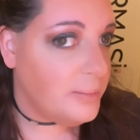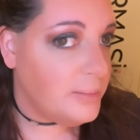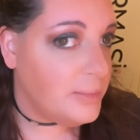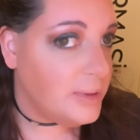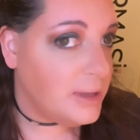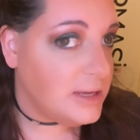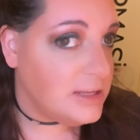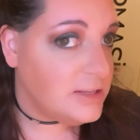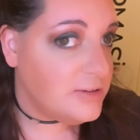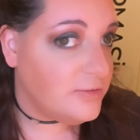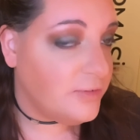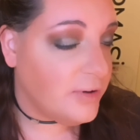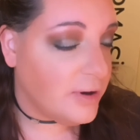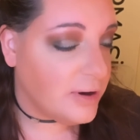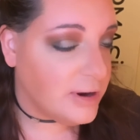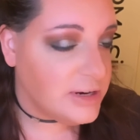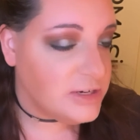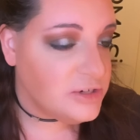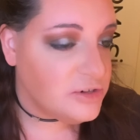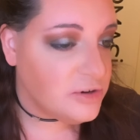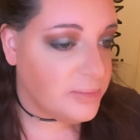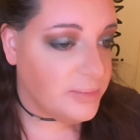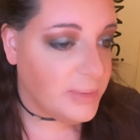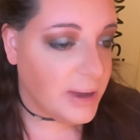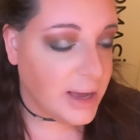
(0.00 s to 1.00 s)
It's very
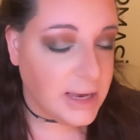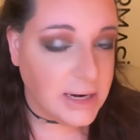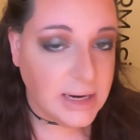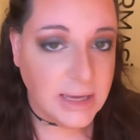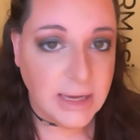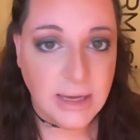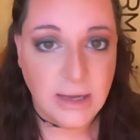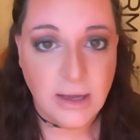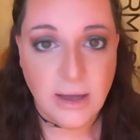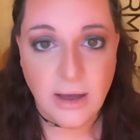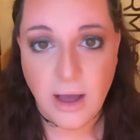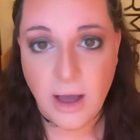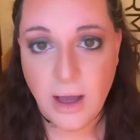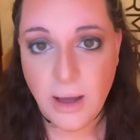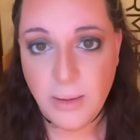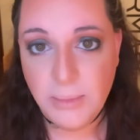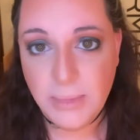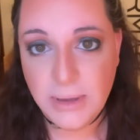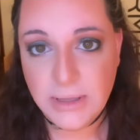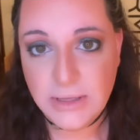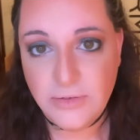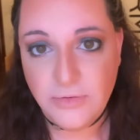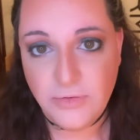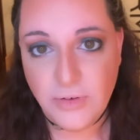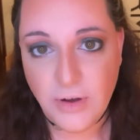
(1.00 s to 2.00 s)
dramatic.
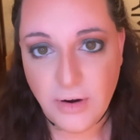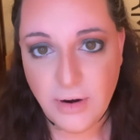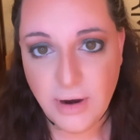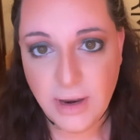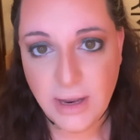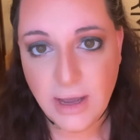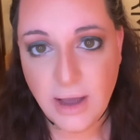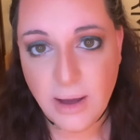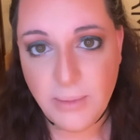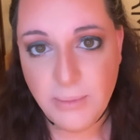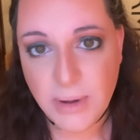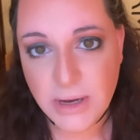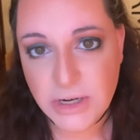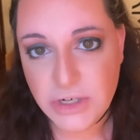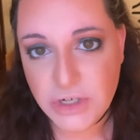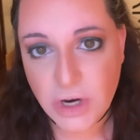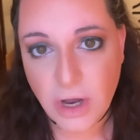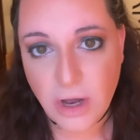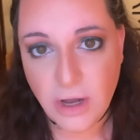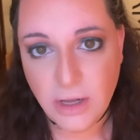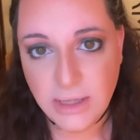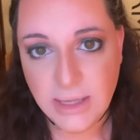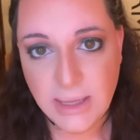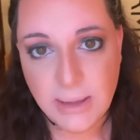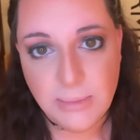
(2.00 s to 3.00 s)
It's very much
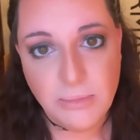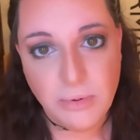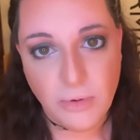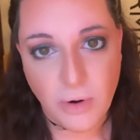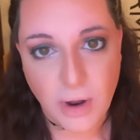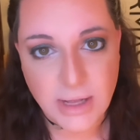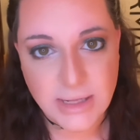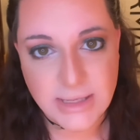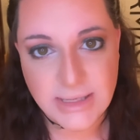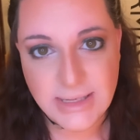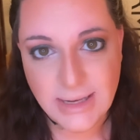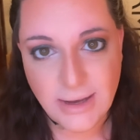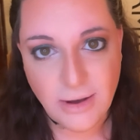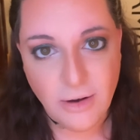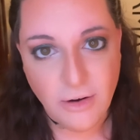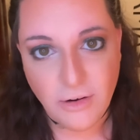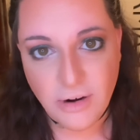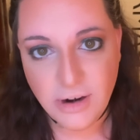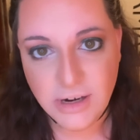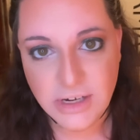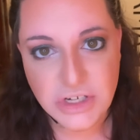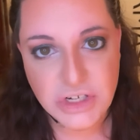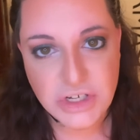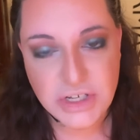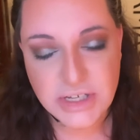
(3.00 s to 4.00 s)
on the bronzy
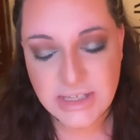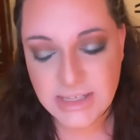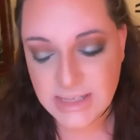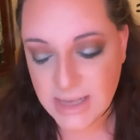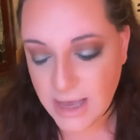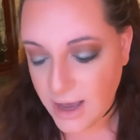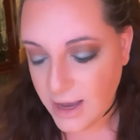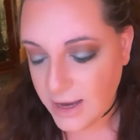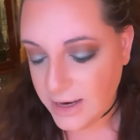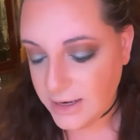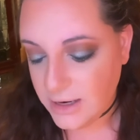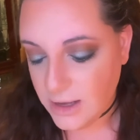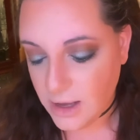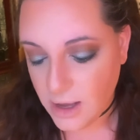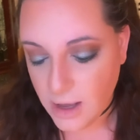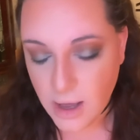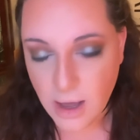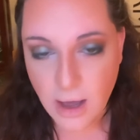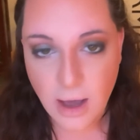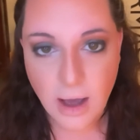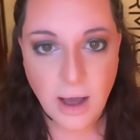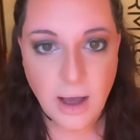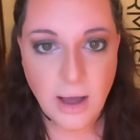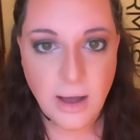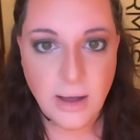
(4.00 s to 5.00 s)
orangey side.
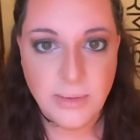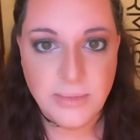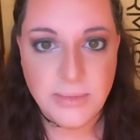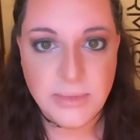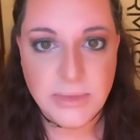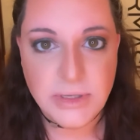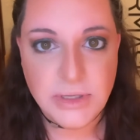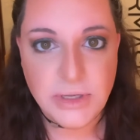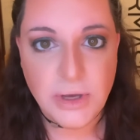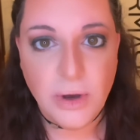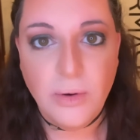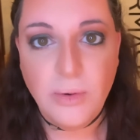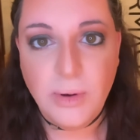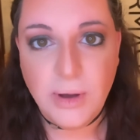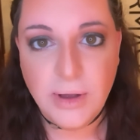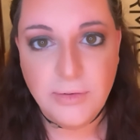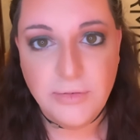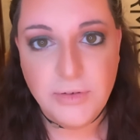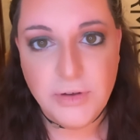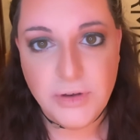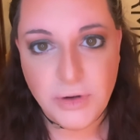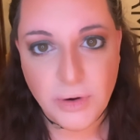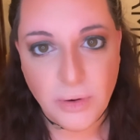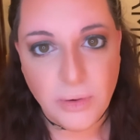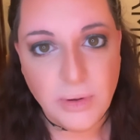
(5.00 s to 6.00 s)
So if
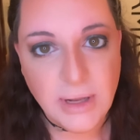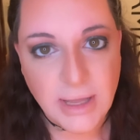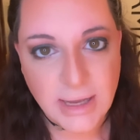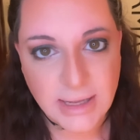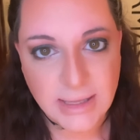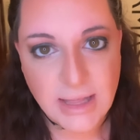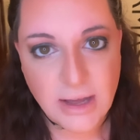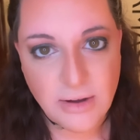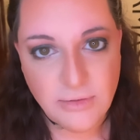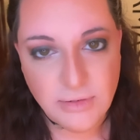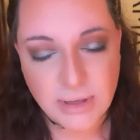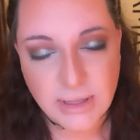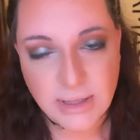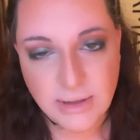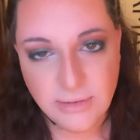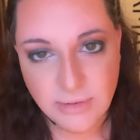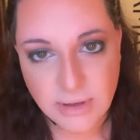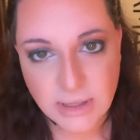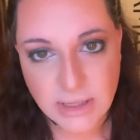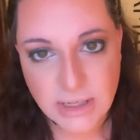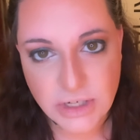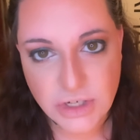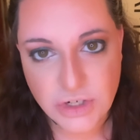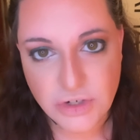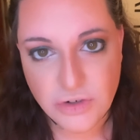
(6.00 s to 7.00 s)
you don't like that really,
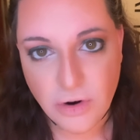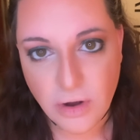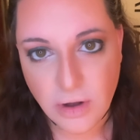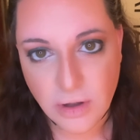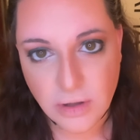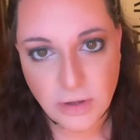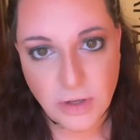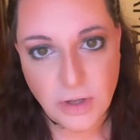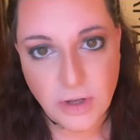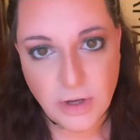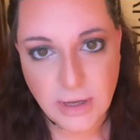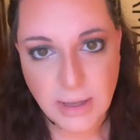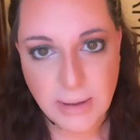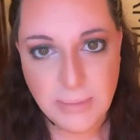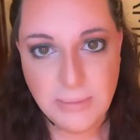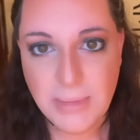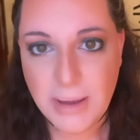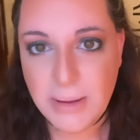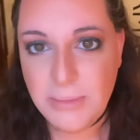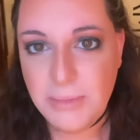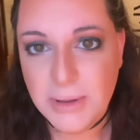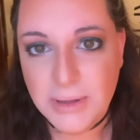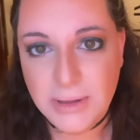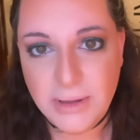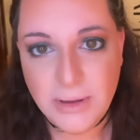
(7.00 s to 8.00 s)
really strong look, it may
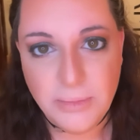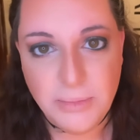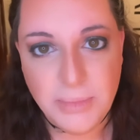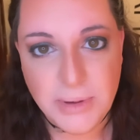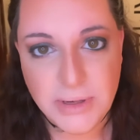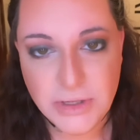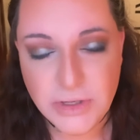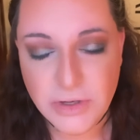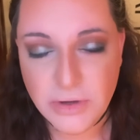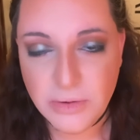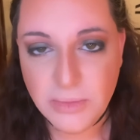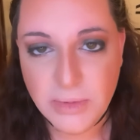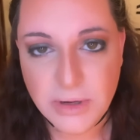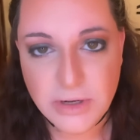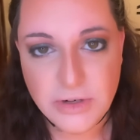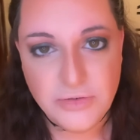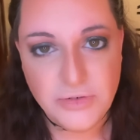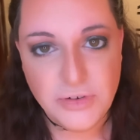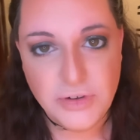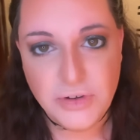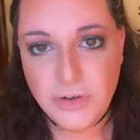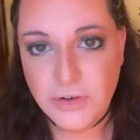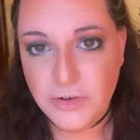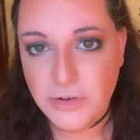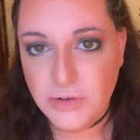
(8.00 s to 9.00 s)
be a little bit too much for
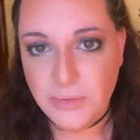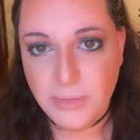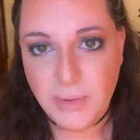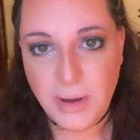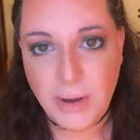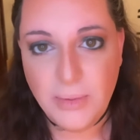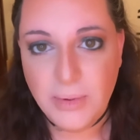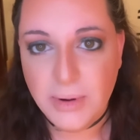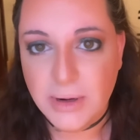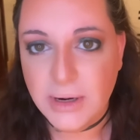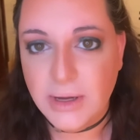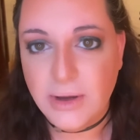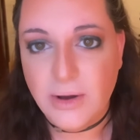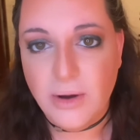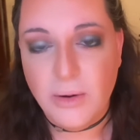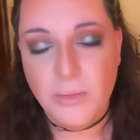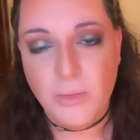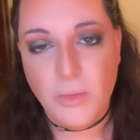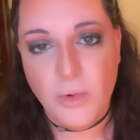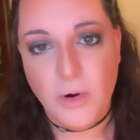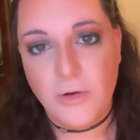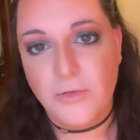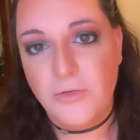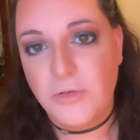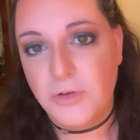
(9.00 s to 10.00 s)
you. You may want to go
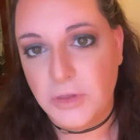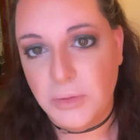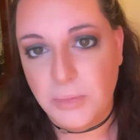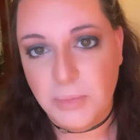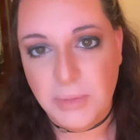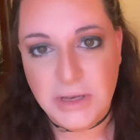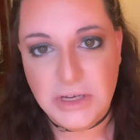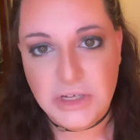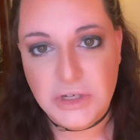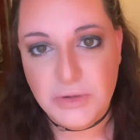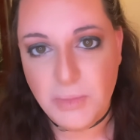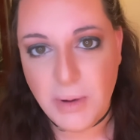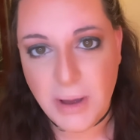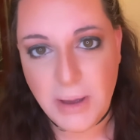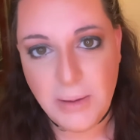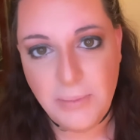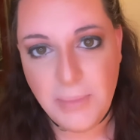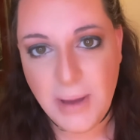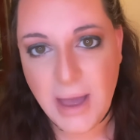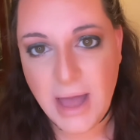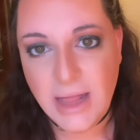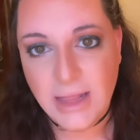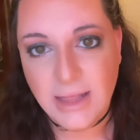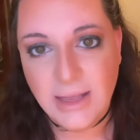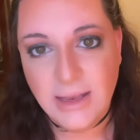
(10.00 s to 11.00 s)
more for the Peach Bite
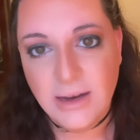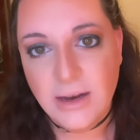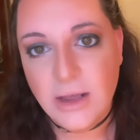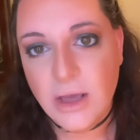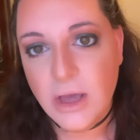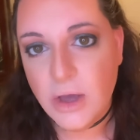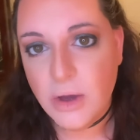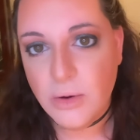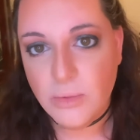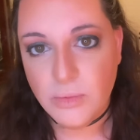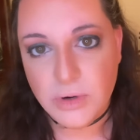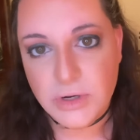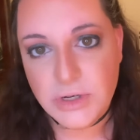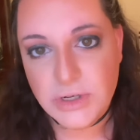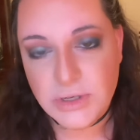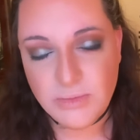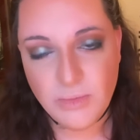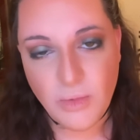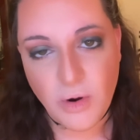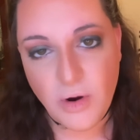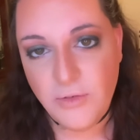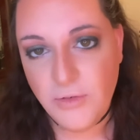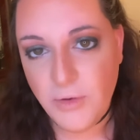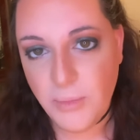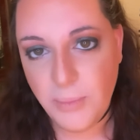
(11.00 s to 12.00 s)
palette, which is
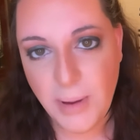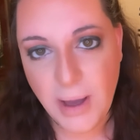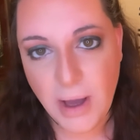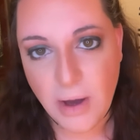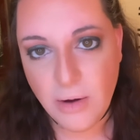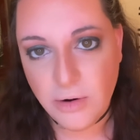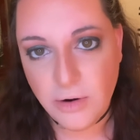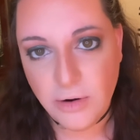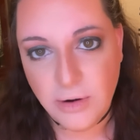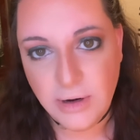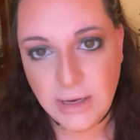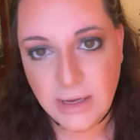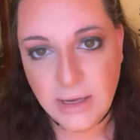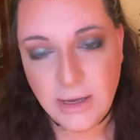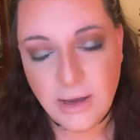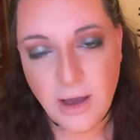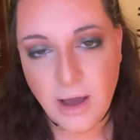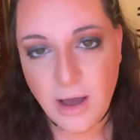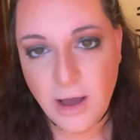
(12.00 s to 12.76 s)
more of a powdery,